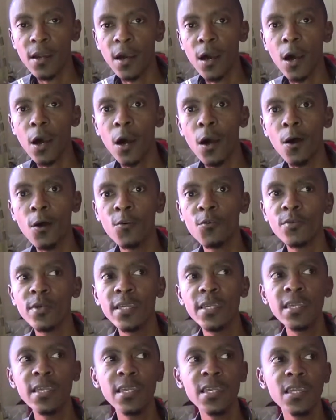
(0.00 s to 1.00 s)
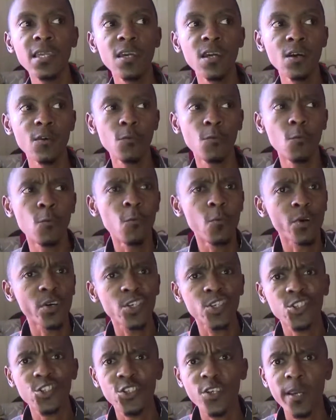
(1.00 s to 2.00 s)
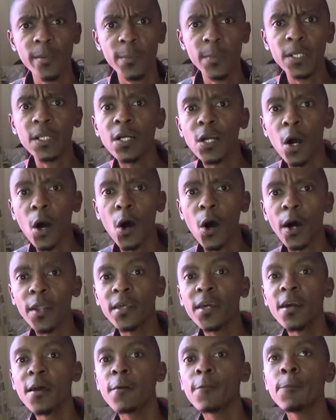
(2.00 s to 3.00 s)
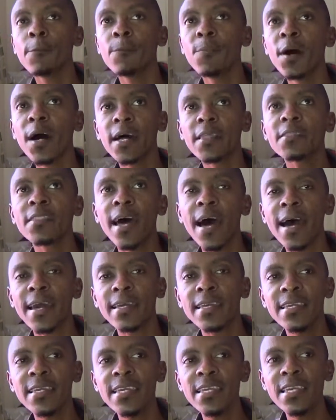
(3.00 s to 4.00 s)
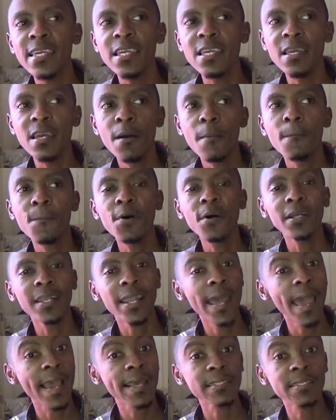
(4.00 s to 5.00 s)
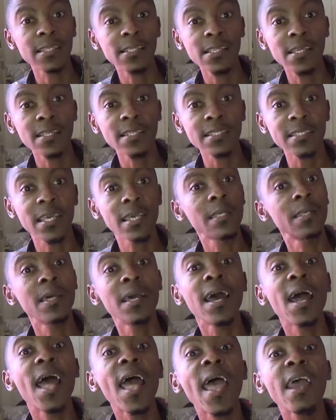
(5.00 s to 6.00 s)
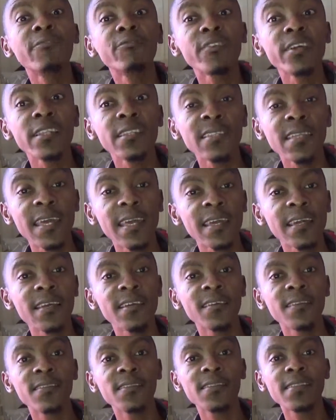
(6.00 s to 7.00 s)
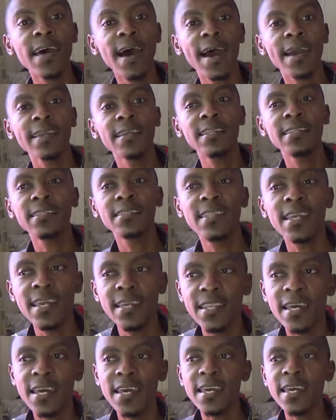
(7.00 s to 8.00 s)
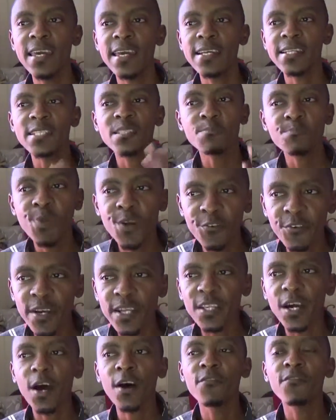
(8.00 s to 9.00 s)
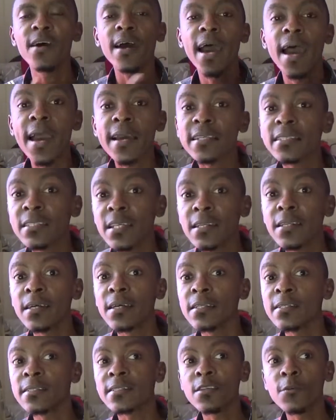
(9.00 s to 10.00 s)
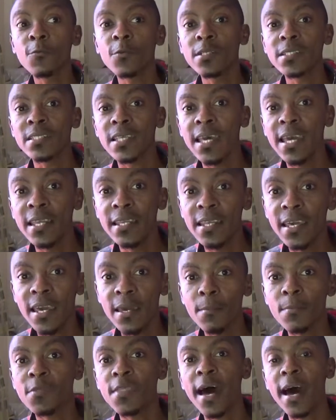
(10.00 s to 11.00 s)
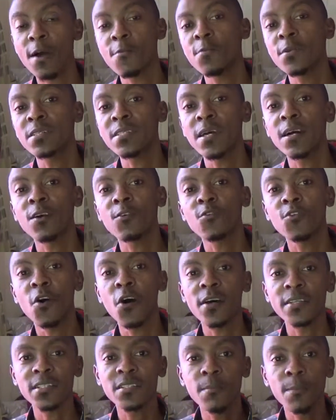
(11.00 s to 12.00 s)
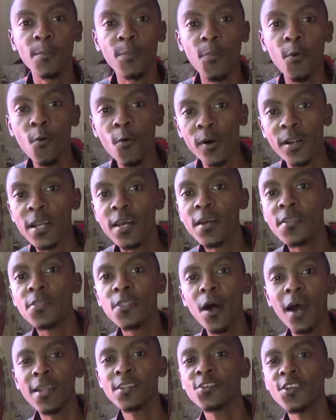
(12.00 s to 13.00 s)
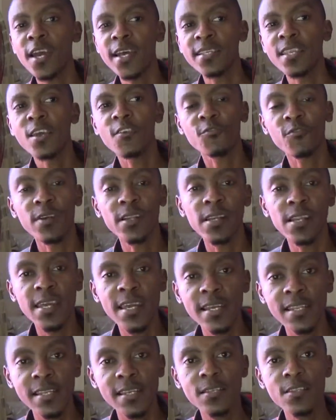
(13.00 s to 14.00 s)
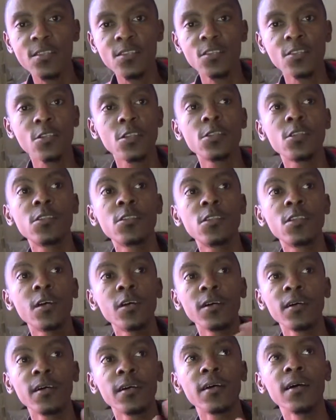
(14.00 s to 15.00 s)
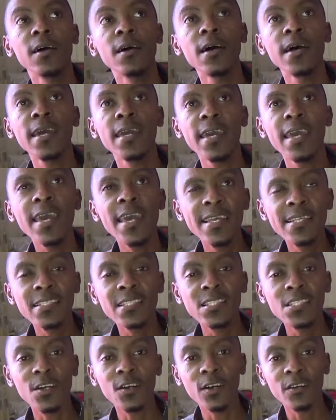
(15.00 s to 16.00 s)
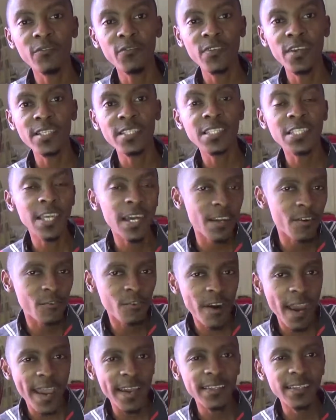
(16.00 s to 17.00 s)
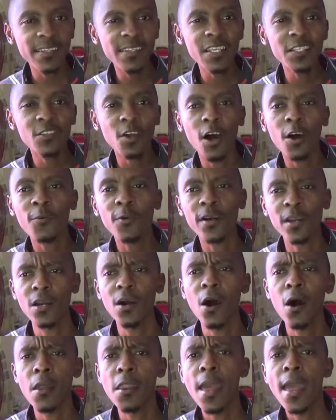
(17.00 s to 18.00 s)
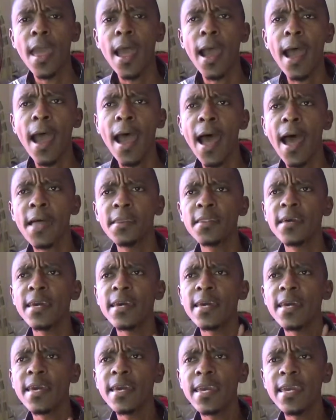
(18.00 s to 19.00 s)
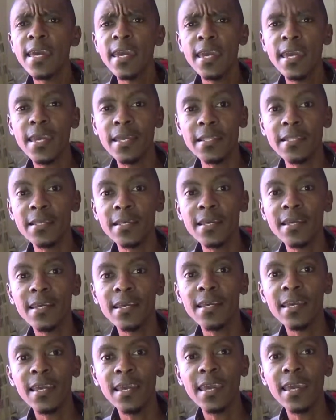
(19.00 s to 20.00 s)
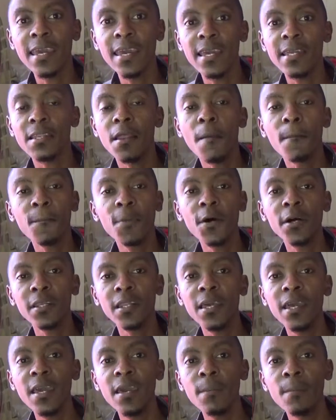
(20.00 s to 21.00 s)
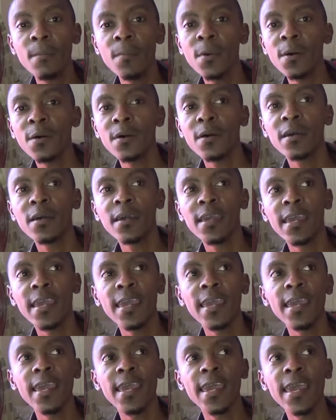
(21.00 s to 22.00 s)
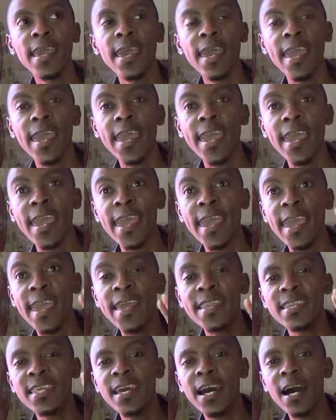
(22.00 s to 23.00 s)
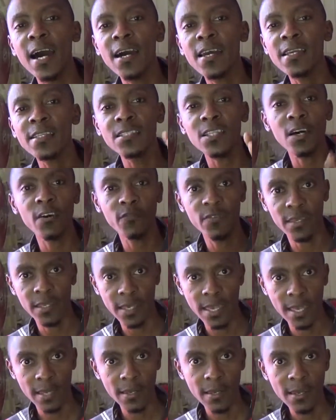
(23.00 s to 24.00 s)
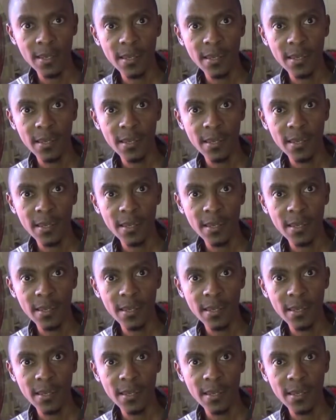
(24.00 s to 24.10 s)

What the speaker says: how he worshiped God, but that he put excellence in everything that he did. A spirit of excellence was in him that was across the board, not just related to his service directly toward God. And it put him in the eyes of the king.